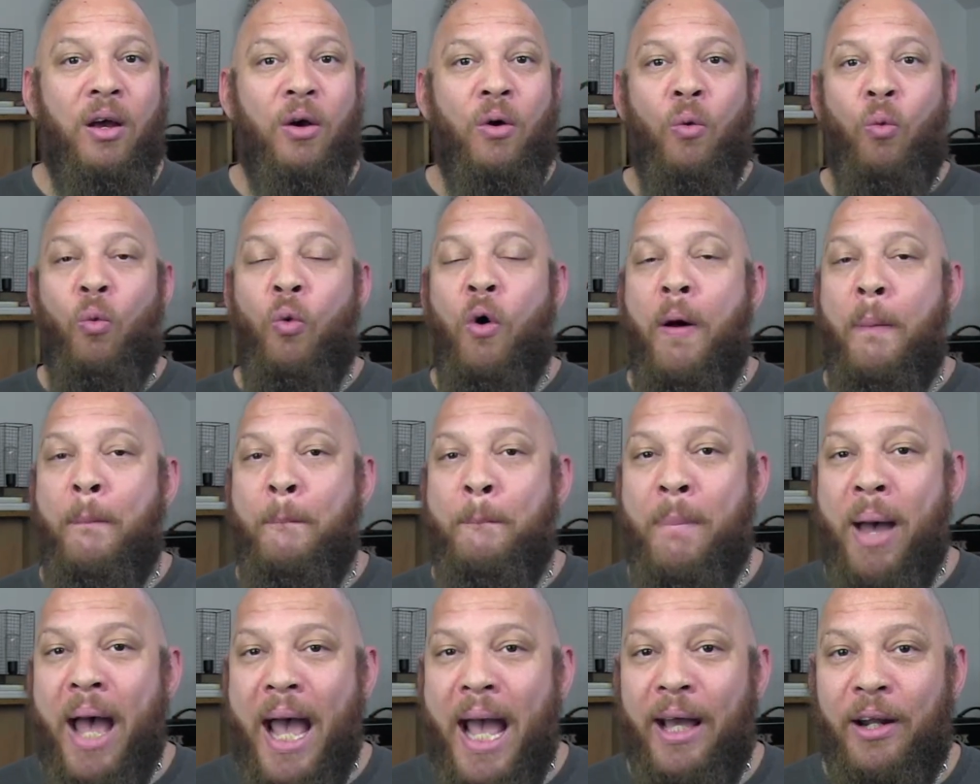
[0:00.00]
What
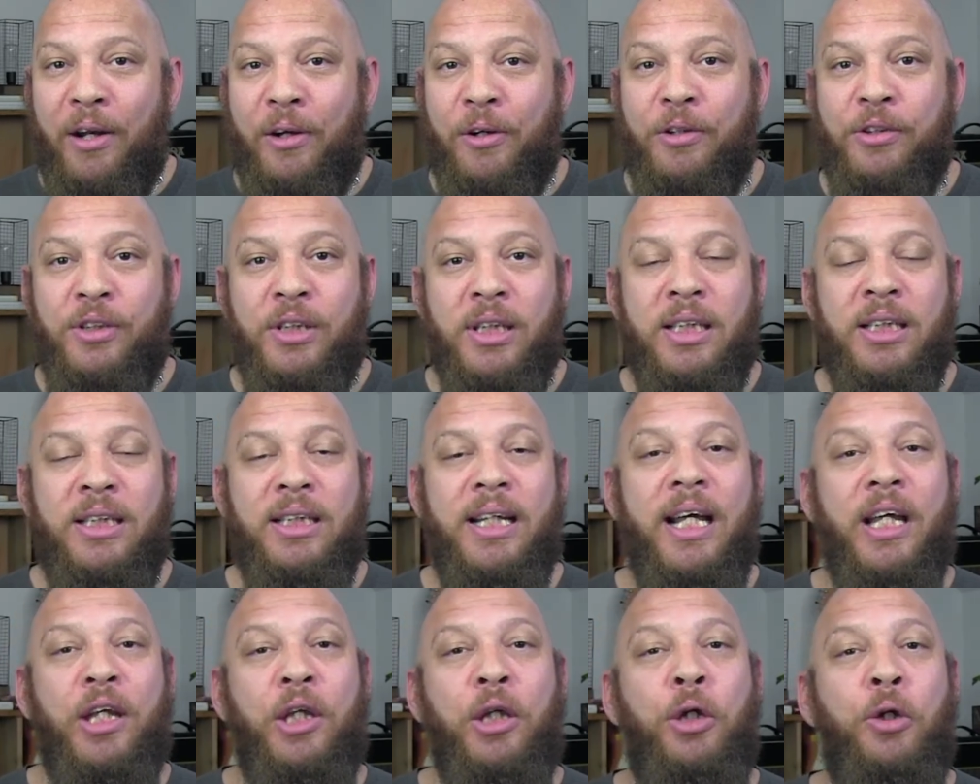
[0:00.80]
matters is
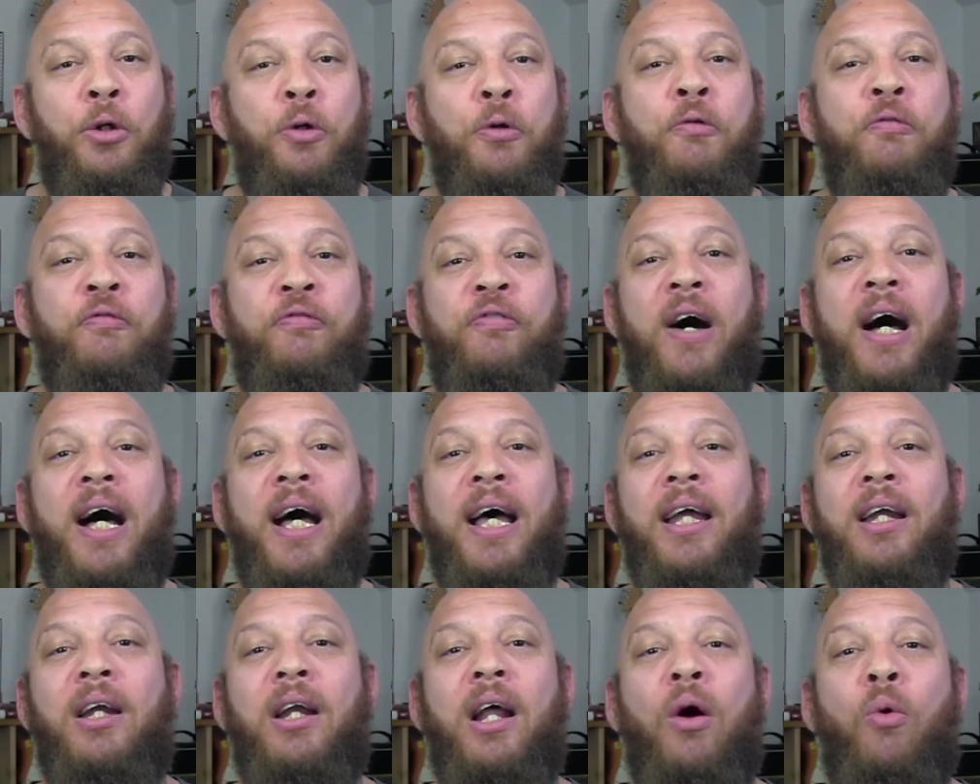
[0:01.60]
that you
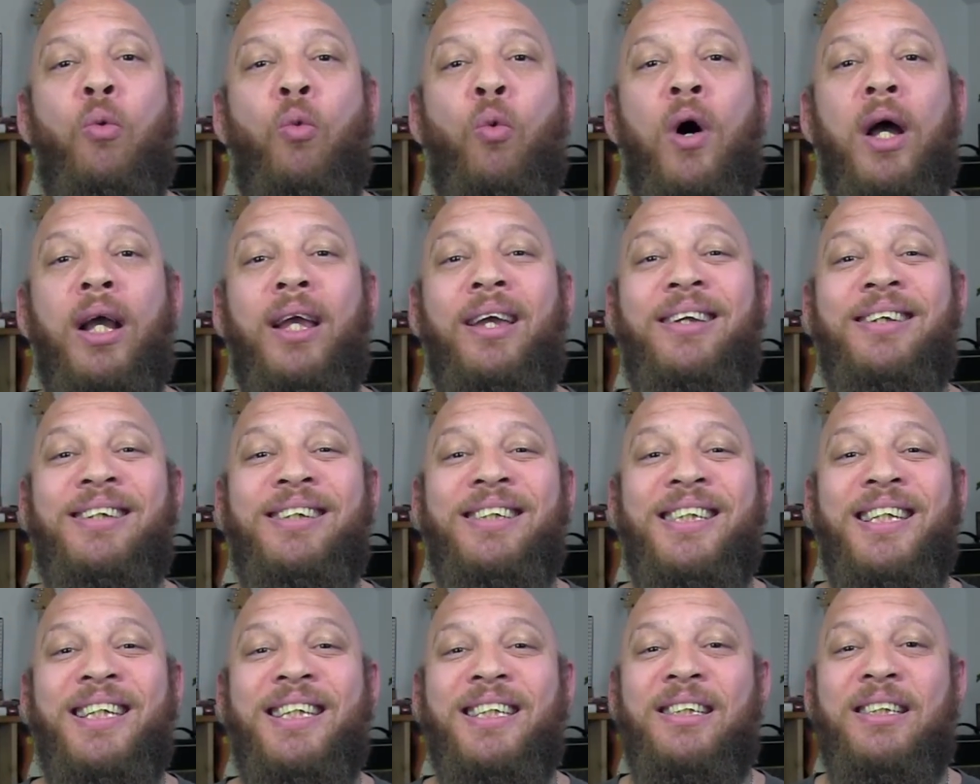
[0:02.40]
find what
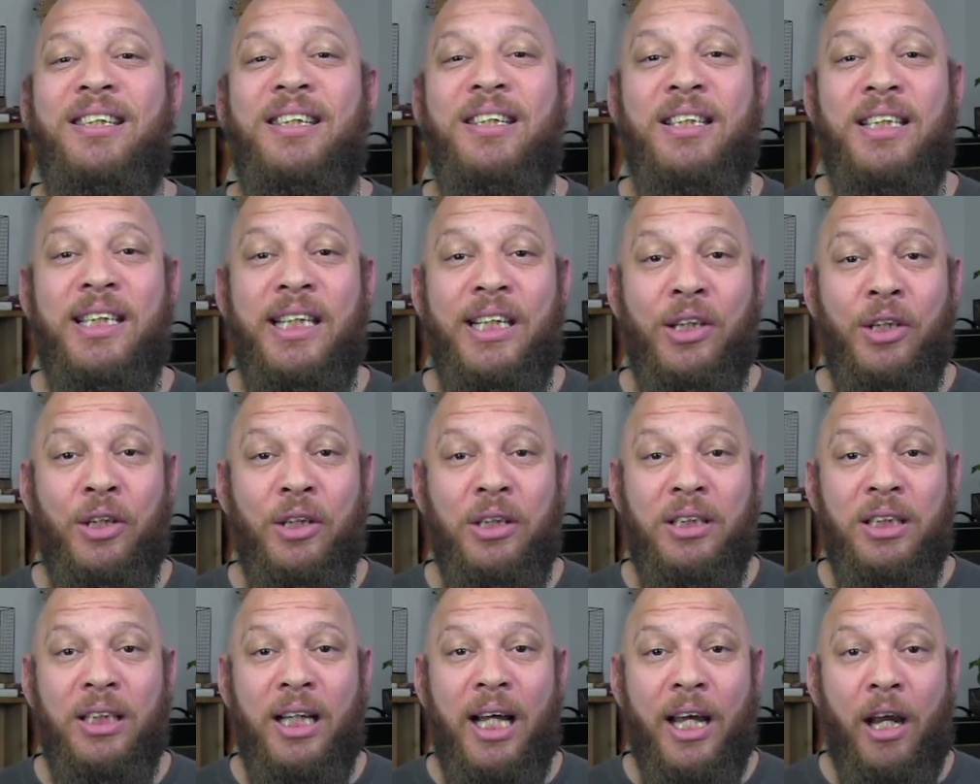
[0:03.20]
consistency
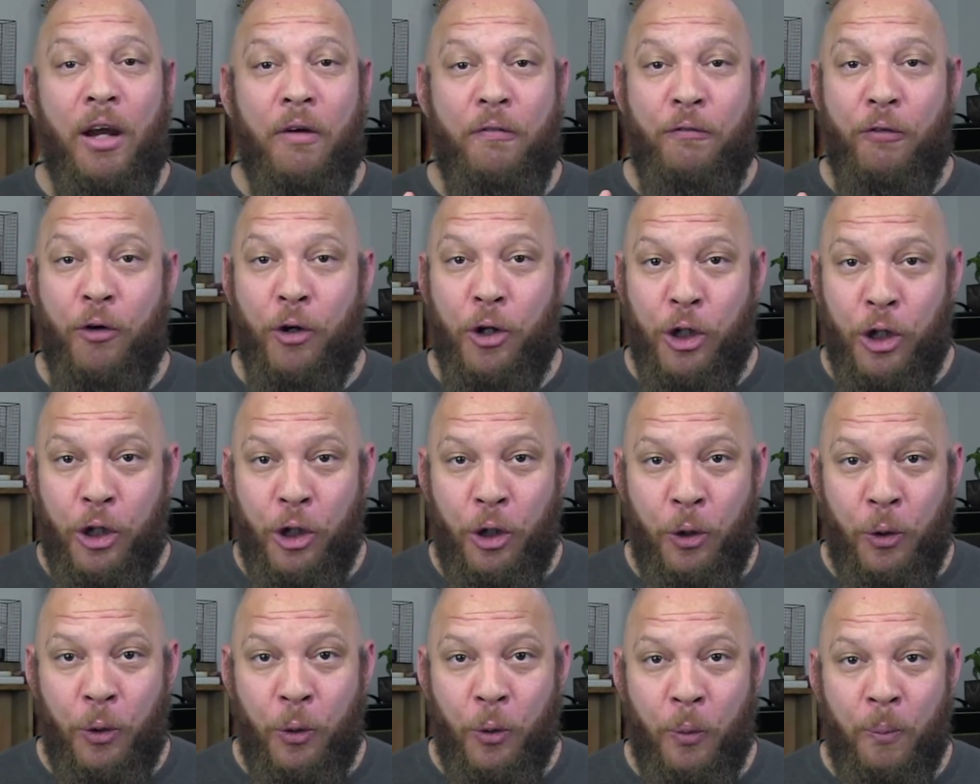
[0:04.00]
looks like for
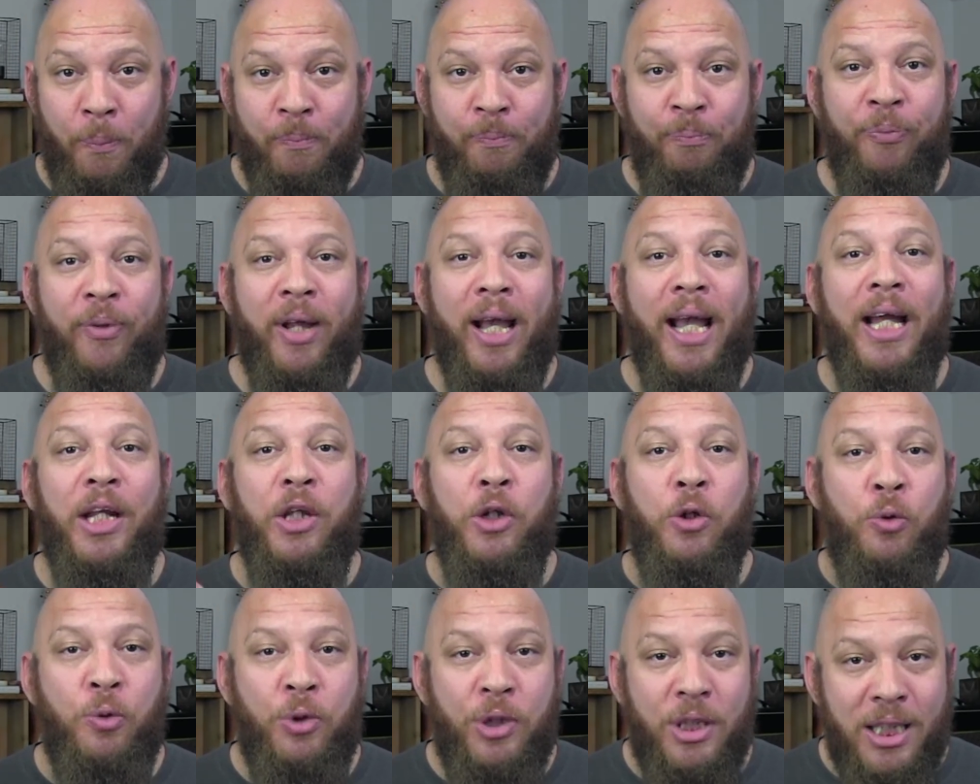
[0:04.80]
you
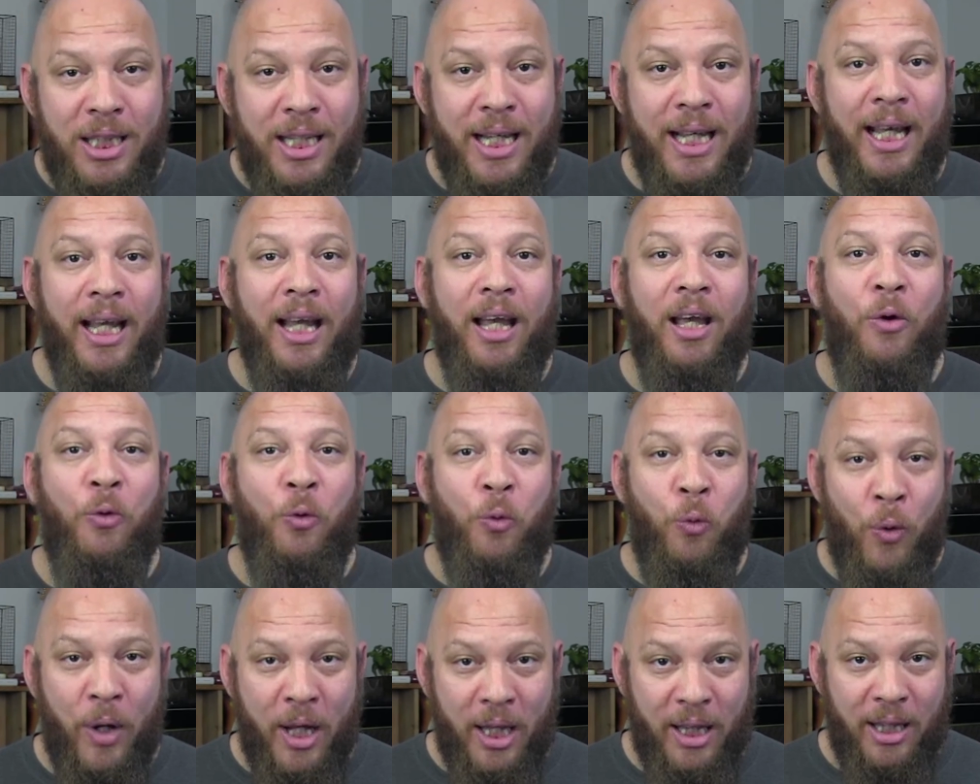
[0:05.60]
and you stick
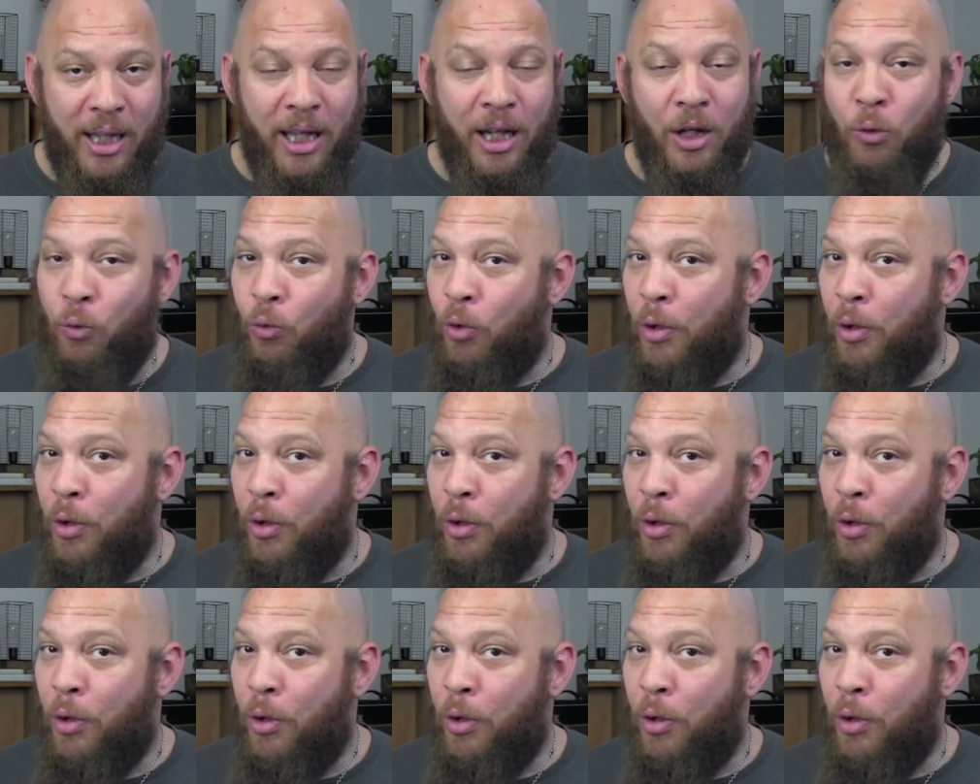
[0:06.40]
with it,